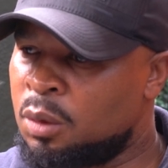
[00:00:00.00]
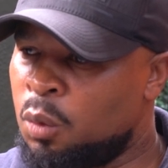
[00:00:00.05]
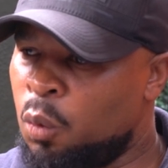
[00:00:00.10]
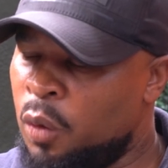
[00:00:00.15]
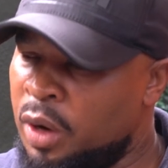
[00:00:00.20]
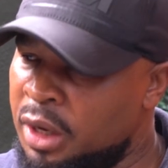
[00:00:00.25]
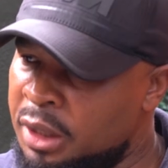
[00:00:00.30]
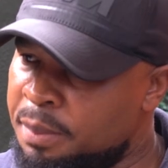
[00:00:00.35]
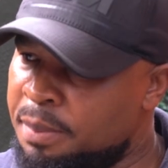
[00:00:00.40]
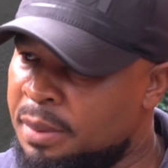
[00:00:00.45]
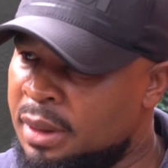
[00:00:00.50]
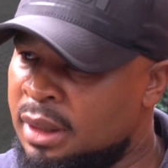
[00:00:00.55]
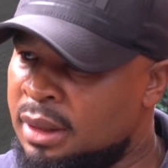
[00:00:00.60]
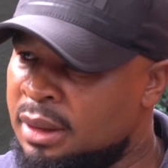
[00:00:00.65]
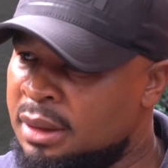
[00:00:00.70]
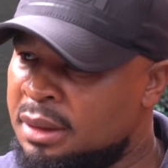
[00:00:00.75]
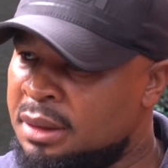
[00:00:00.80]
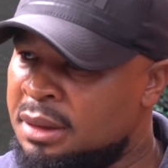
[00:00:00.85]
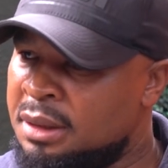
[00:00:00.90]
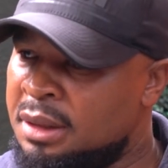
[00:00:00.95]
went by,
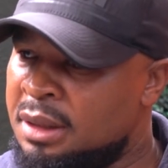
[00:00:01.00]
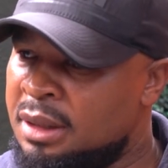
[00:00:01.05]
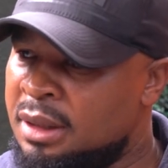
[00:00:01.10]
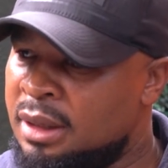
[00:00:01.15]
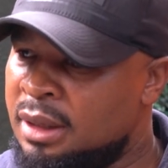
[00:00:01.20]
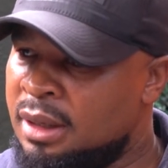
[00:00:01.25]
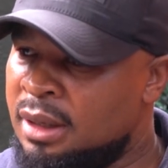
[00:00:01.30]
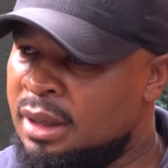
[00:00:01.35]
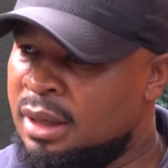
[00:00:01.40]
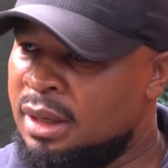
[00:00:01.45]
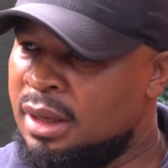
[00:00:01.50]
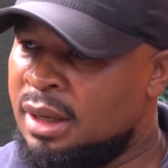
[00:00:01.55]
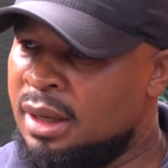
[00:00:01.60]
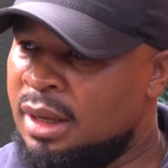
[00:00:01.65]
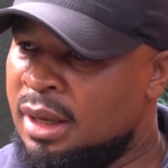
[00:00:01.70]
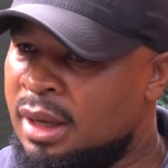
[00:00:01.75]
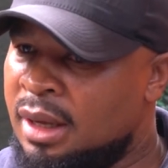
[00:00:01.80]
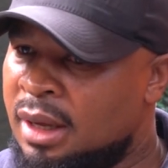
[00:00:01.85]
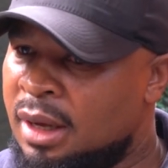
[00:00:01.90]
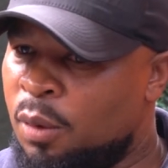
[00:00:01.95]

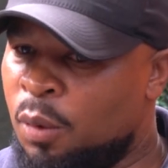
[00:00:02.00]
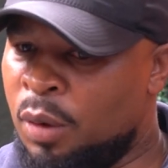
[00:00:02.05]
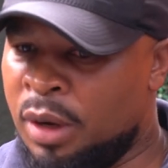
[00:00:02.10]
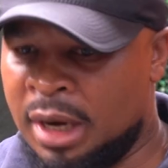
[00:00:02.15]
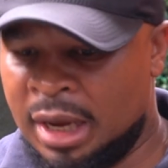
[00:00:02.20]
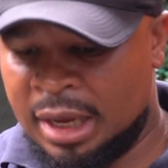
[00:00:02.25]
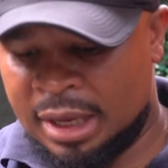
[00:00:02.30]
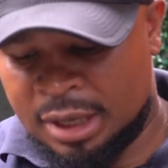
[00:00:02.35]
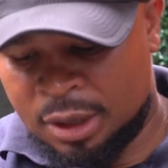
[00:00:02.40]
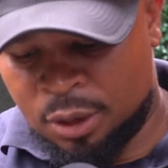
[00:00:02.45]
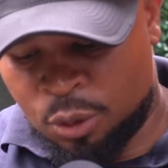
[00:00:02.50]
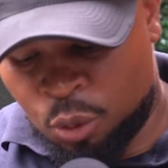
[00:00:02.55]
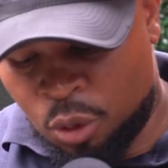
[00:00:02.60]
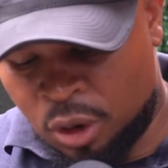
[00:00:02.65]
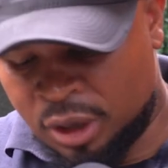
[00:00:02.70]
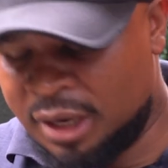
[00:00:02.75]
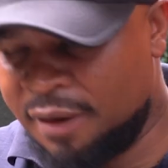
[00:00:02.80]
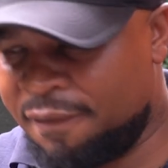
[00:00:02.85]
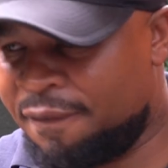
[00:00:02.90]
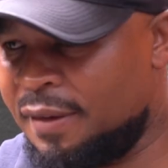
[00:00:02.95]
when I
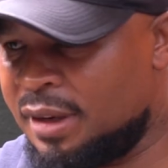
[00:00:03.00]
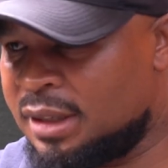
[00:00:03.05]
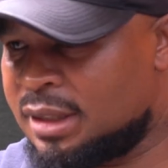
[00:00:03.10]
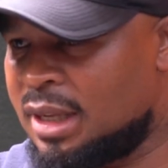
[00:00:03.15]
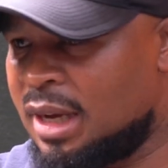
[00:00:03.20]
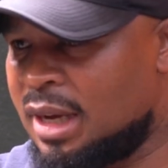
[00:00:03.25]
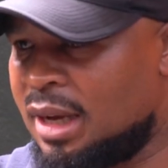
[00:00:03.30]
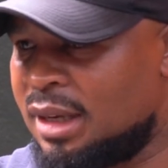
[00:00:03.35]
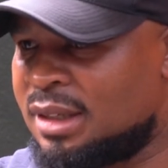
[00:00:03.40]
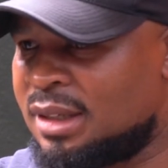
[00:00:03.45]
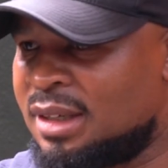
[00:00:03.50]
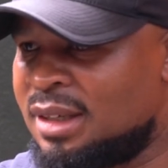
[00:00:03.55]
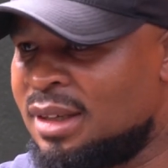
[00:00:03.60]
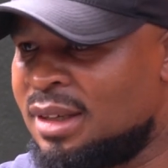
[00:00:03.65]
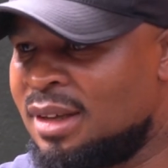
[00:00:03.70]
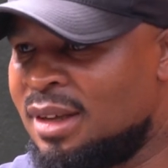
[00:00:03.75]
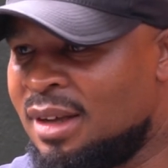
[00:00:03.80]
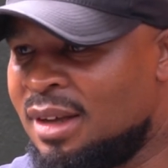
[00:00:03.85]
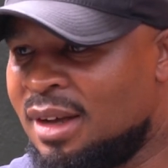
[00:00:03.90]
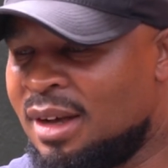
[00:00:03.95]
got the first touch,
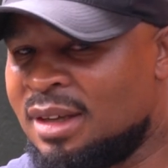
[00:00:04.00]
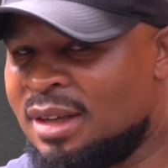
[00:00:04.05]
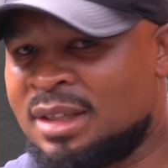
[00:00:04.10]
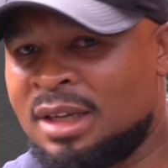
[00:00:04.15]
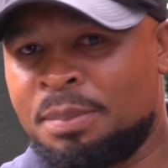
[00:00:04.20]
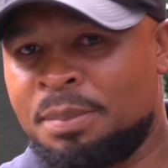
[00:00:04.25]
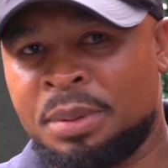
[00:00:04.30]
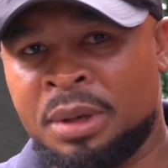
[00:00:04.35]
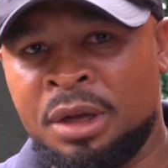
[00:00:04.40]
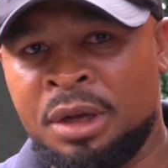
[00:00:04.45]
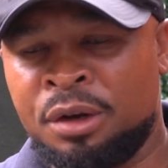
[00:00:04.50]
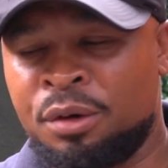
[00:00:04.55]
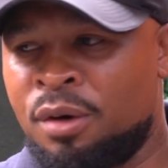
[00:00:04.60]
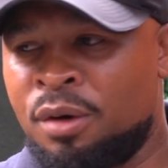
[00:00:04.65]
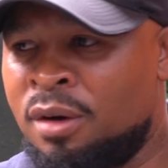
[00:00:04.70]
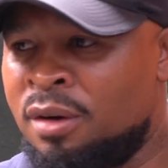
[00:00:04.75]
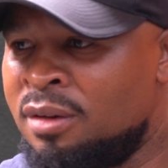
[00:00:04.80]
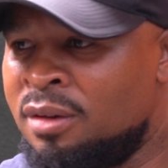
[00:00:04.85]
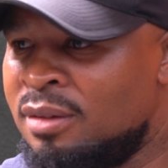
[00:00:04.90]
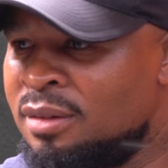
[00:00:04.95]
I said, bring it
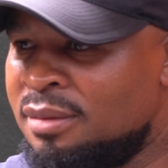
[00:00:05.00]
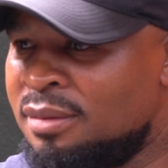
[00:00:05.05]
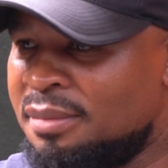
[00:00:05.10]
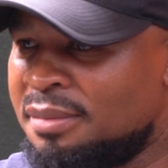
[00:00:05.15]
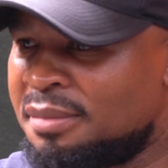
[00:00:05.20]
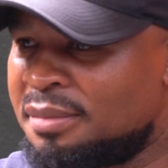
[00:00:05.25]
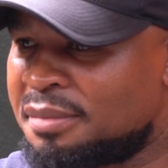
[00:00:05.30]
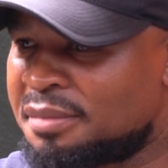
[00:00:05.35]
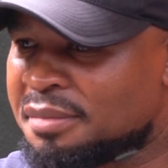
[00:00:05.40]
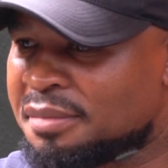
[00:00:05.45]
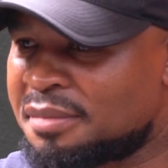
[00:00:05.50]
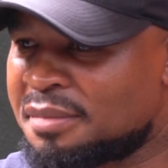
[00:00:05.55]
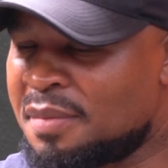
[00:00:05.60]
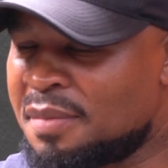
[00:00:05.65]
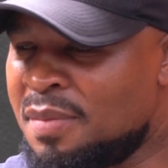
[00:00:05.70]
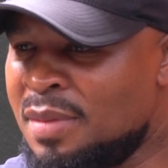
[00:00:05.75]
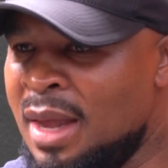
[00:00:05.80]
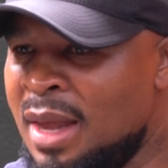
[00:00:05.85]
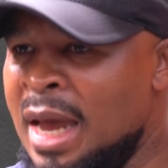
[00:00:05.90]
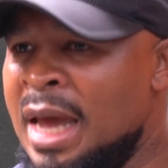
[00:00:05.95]
on.
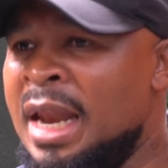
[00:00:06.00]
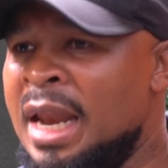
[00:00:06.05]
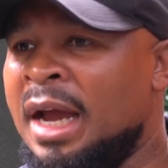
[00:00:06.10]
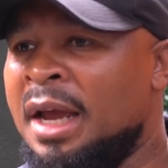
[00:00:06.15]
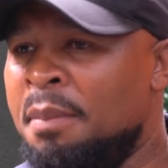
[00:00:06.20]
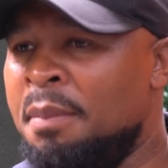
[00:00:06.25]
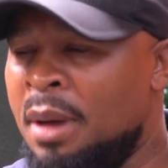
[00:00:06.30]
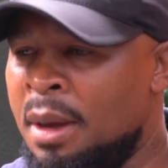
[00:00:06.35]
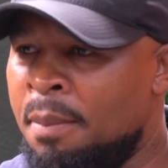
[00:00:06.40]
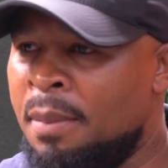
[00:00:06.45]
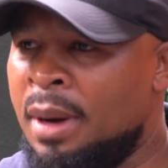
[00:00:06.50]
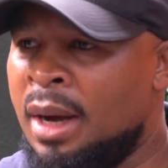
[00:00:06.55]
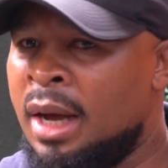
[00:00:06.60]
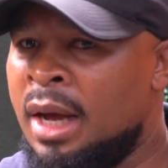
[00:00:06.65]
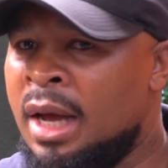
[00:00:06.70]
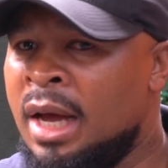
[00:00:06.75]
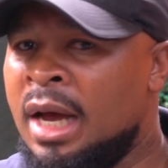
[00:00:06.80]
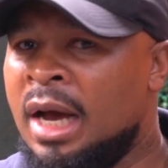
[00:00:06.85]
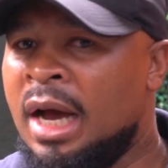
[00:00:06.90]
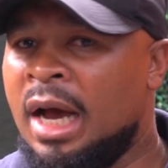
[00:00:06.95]
And I remember
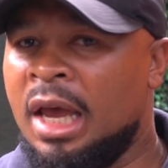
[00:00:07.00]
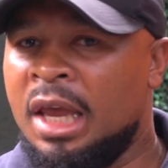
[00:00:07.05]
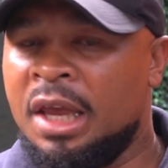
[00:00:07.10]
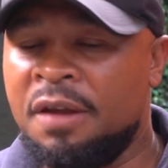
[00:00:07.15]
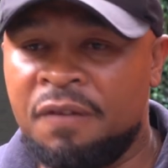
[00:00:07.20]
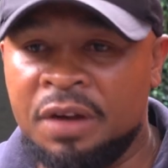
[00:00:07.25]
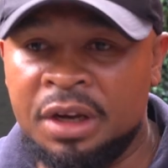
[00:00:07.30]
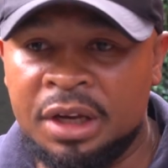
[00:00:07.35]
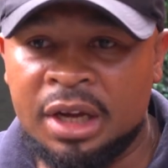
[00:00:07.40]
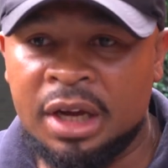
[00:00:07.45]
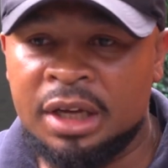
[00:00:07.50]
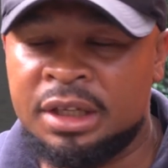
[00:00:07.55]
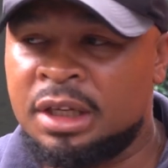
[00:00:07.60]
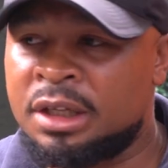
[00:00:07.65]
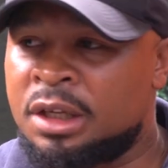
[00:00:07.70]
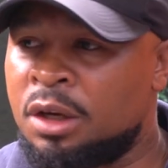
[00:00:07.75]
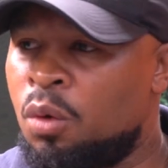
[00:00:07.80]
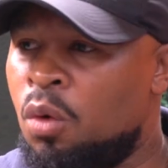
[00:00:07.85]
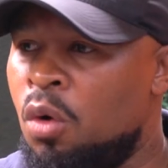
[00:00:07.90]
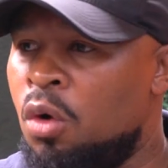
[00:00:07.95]
I even
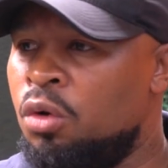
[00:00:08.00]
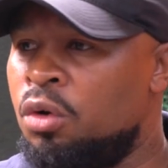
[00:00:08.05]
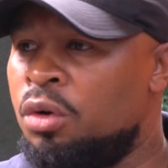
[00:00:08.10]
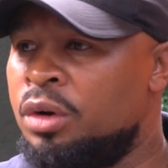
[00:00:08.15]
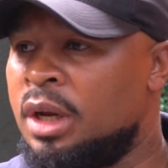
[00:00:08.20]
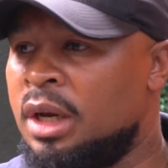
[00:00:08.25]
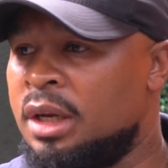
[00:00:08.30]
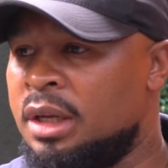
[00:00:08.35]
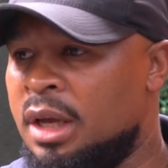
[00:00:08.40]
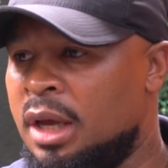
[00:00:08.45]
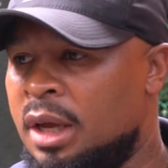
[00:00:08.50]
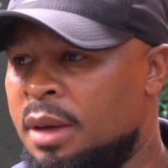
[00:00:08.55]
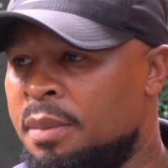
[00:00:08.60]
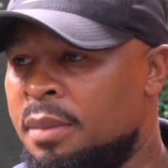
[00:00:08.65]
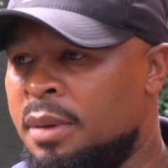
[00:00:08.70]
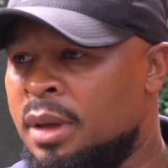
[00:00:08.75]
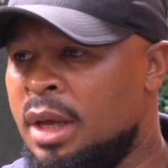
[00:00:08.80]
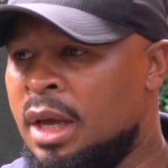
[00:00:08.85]
created a goal on that game.